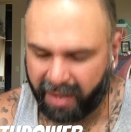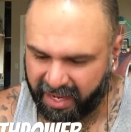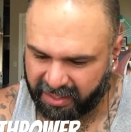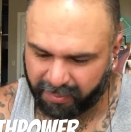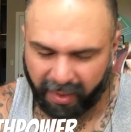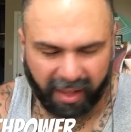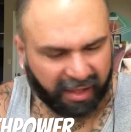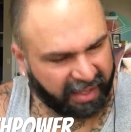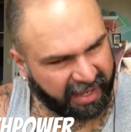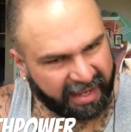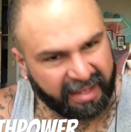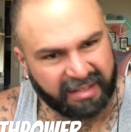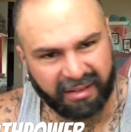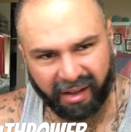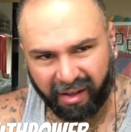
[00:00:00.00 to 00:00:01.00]
baseball,
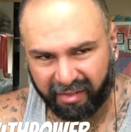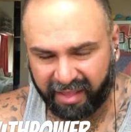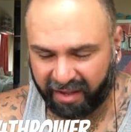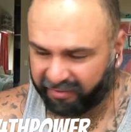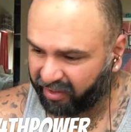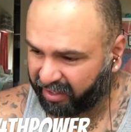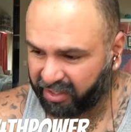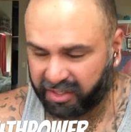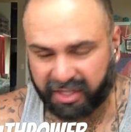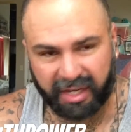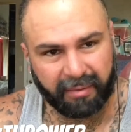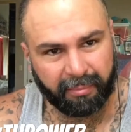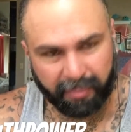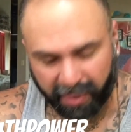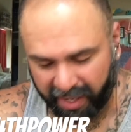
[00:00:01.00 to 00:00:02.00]
kids, all that fucking
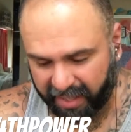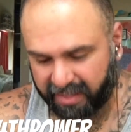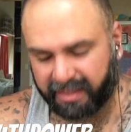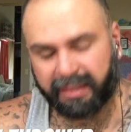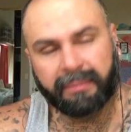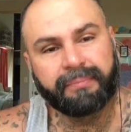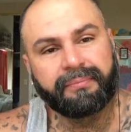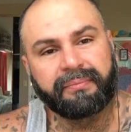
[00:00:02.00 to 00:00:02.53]
shit, but